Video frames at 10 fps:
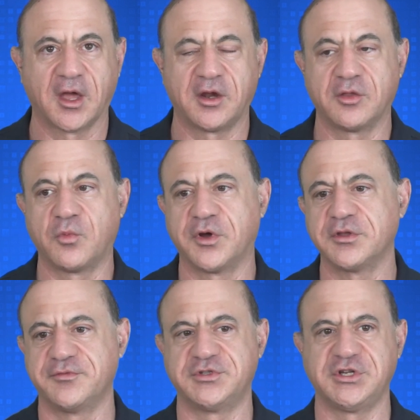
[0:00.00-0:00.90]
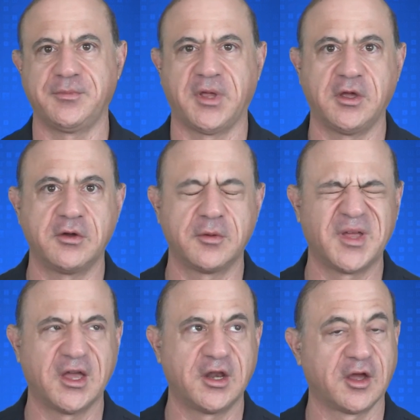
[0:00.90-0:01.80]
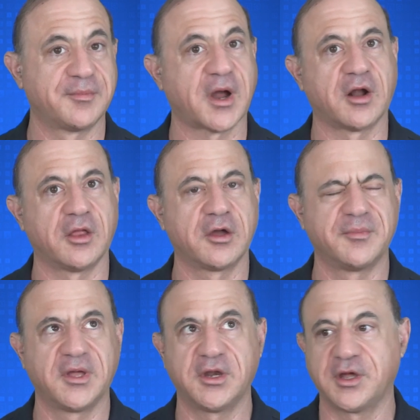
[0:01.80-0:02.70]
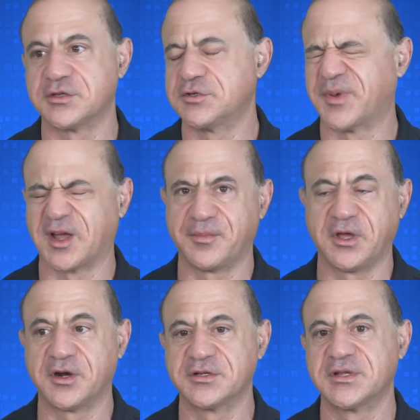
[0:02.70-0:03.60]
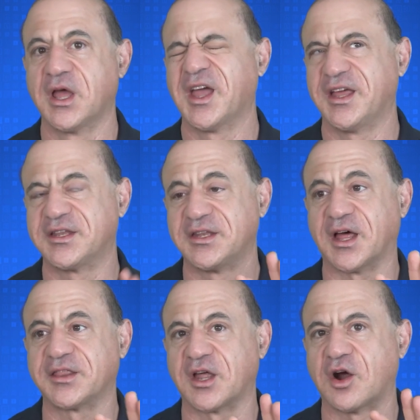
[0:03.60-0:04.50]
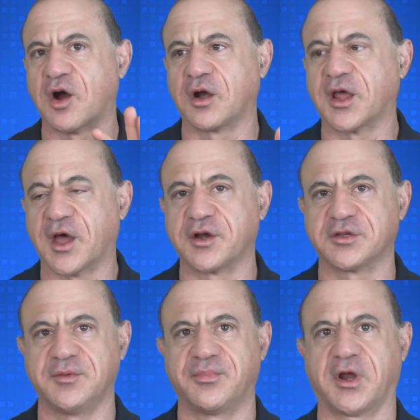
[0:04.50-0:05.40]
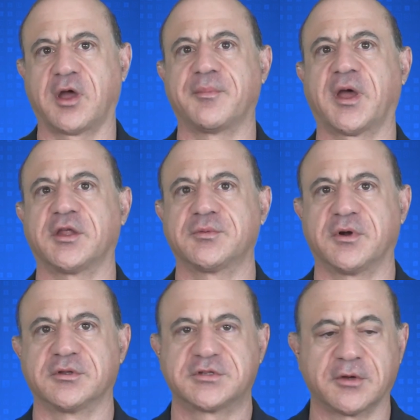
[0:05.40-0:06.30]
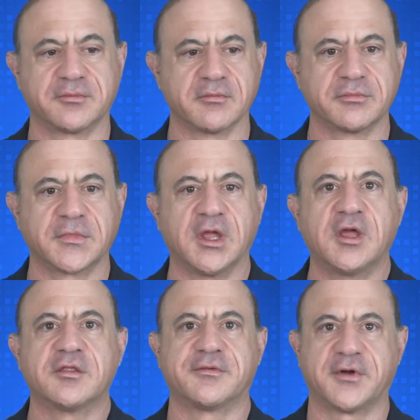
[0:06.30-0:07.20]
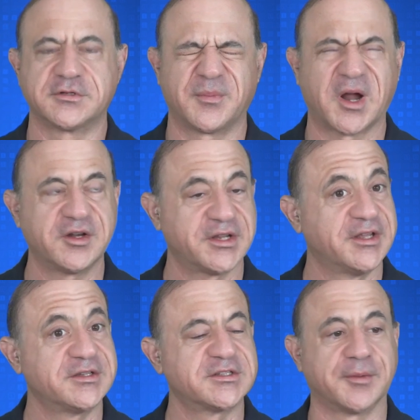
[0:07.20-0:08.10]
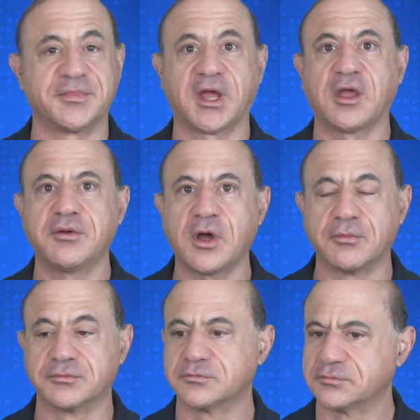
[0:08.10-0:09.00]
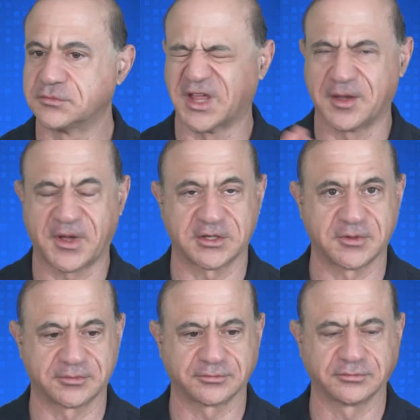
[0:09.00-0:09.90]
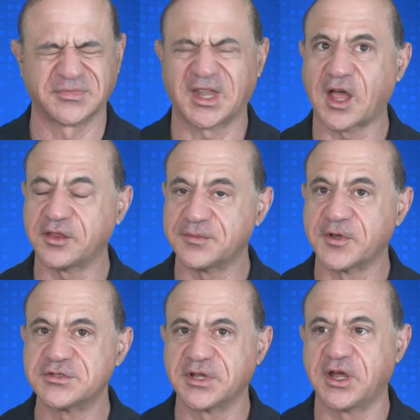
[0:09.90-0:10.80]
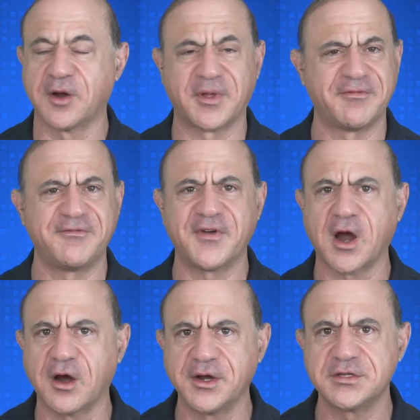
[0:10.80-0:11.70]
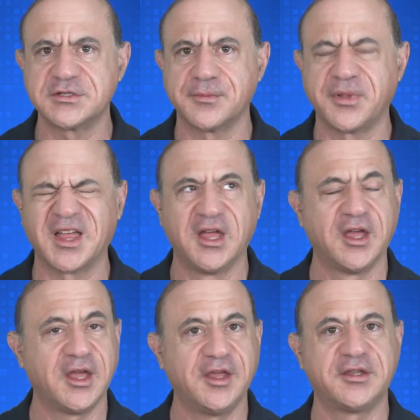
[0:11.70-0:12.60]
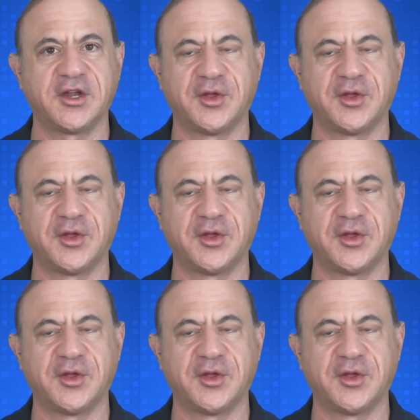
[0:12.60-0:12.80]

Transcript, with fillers: And in the world of GPU computing and parallel computing and supercomputers, it's not that hard to actually break a password. So the first approach is something you know, like a password. Not the most secure, but very simple, easy